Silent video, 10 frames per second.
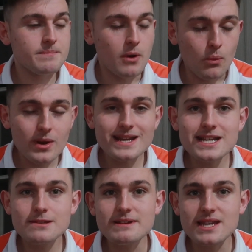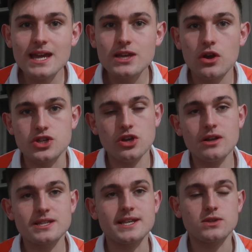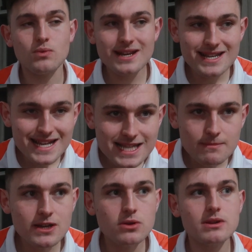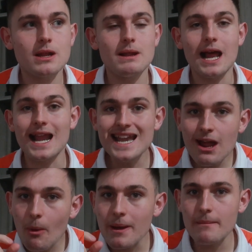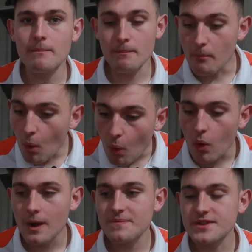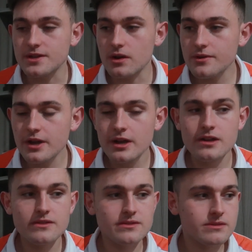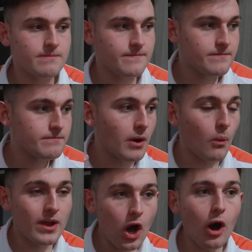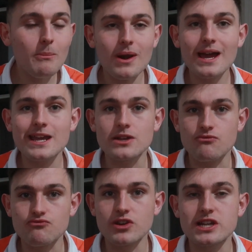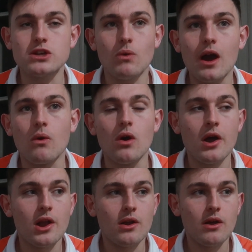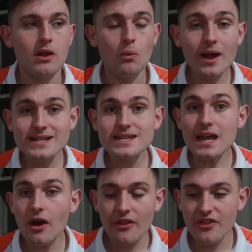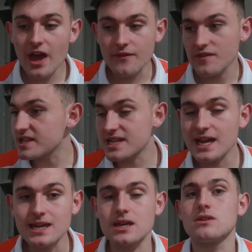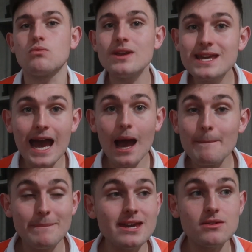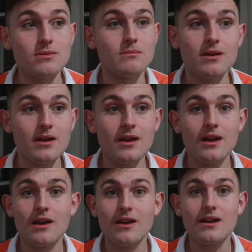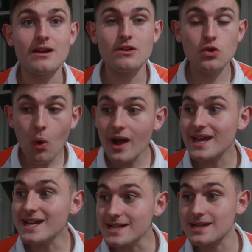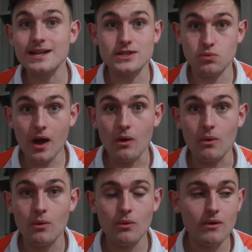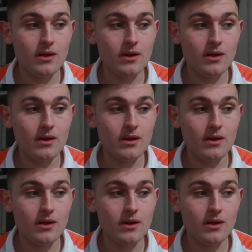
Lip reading: But we need to be taking our chances. We need to be doing a little bit more, you know. But we are playing really well. Wednesday are there for the taking. We can beat them quite easily as well.